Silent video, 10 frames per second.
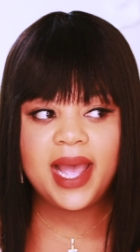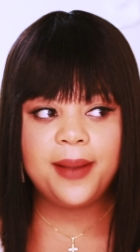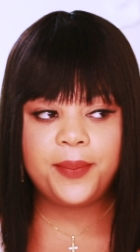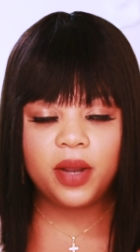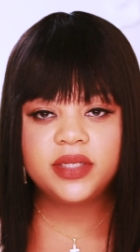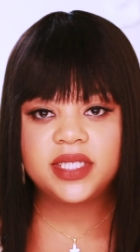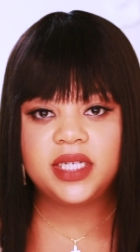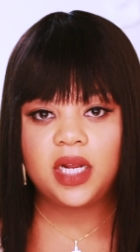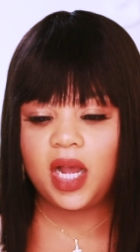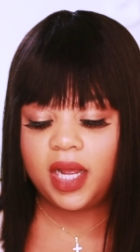and posts
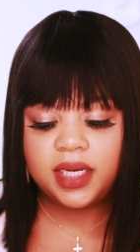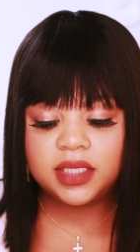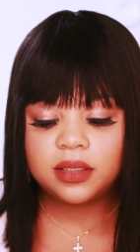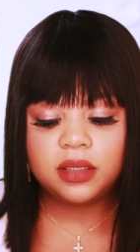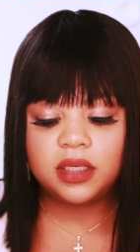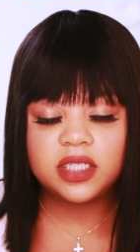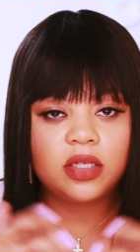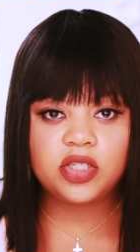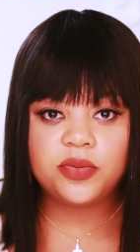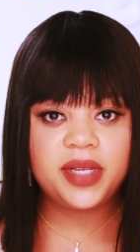it on a
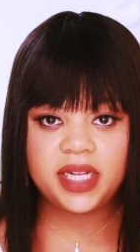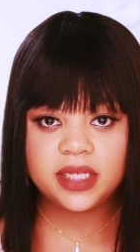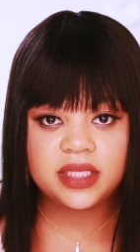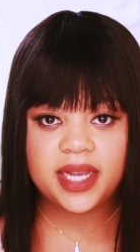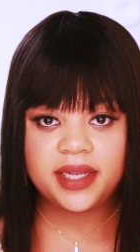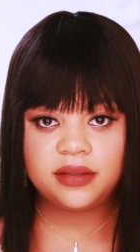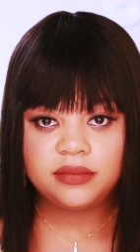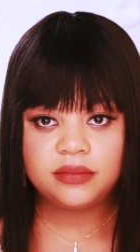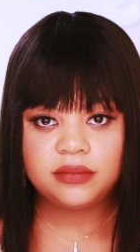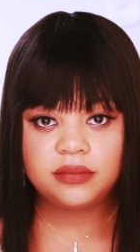social media site.
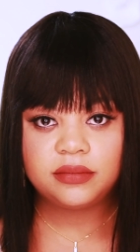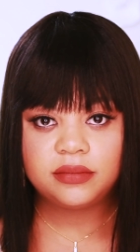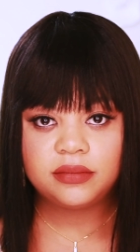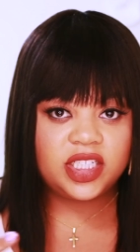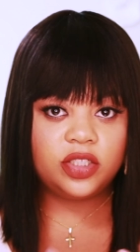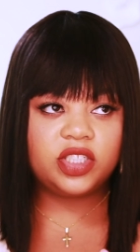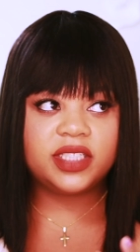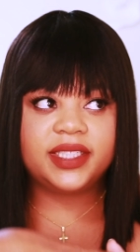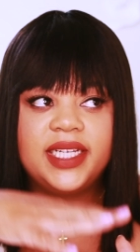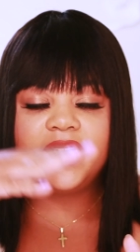You
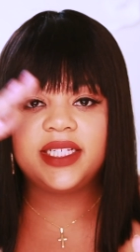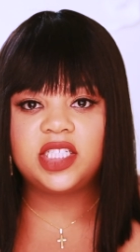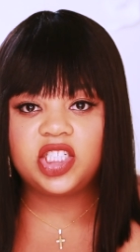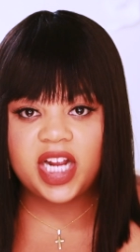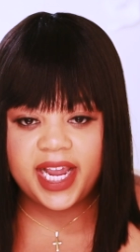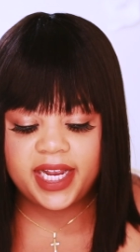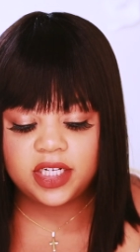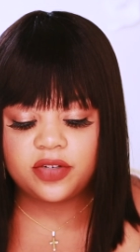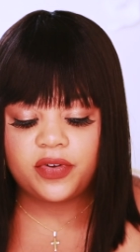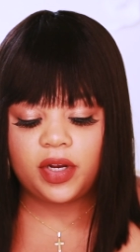just see this change
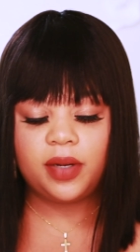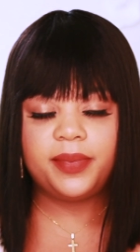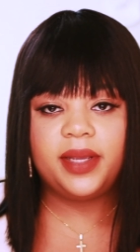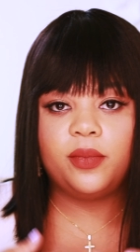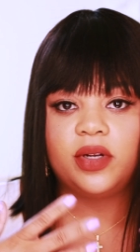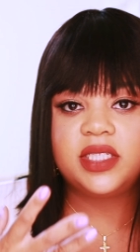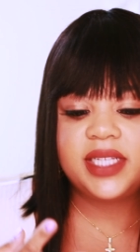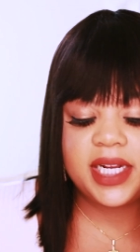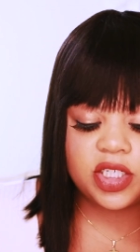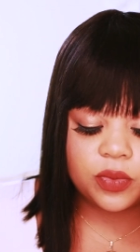of her being more
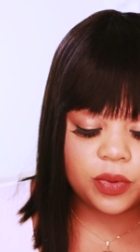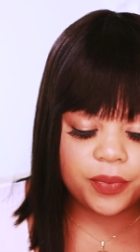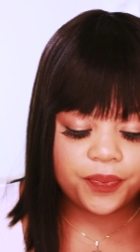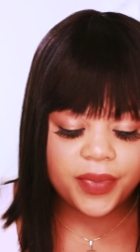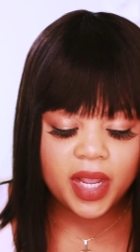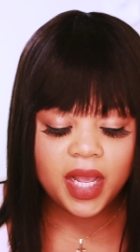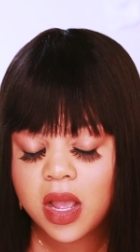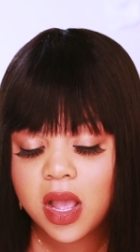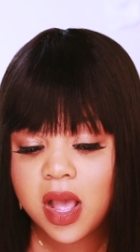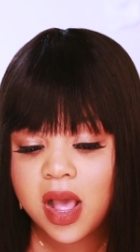sexual.
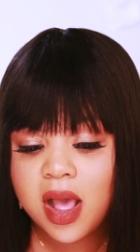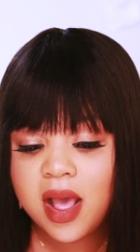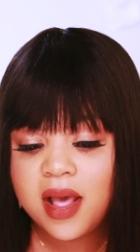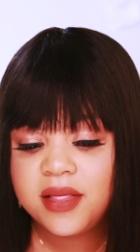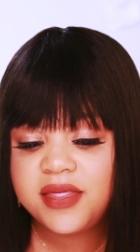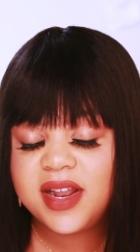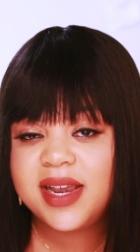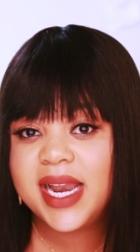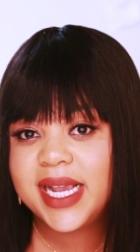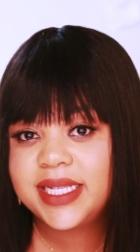The
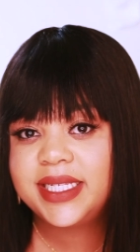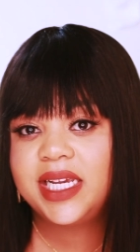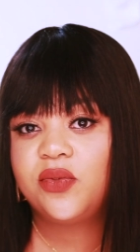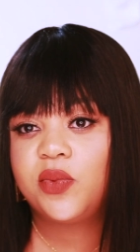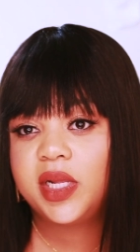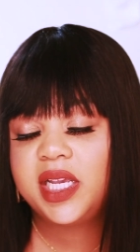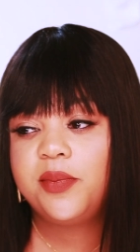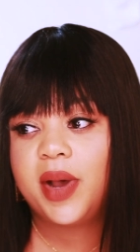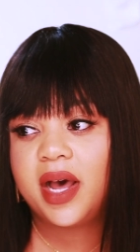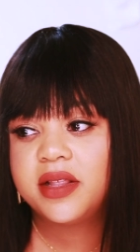next scene really
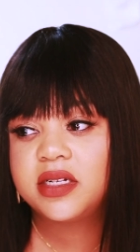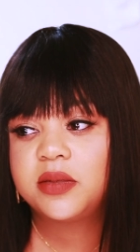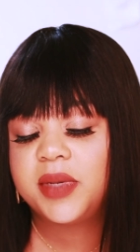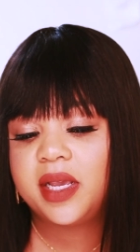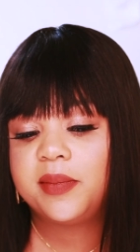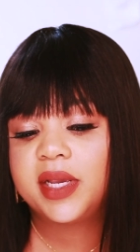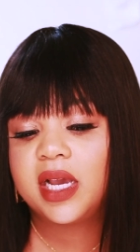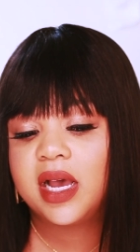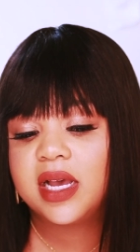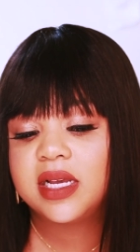bothers me
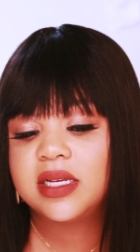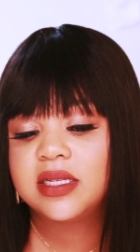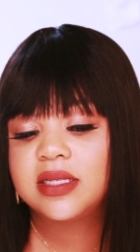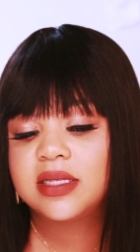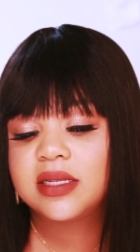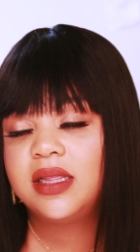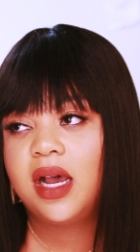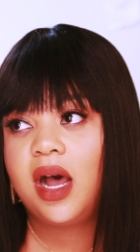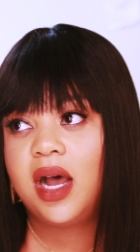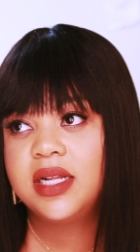because the
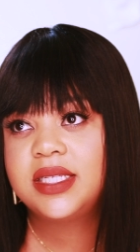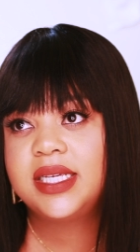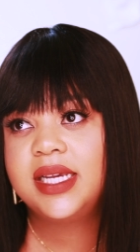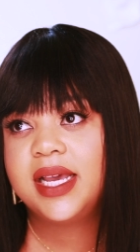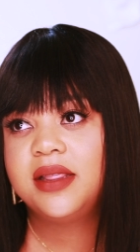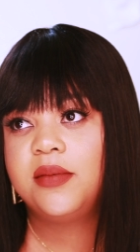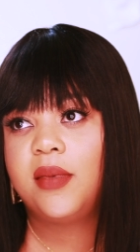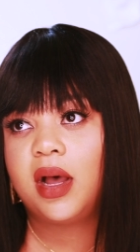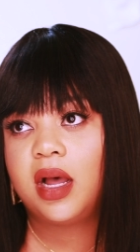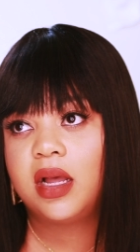auntie and the
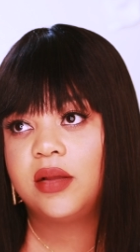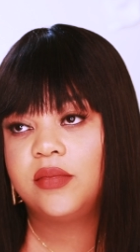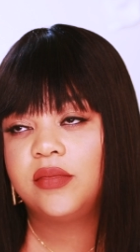mom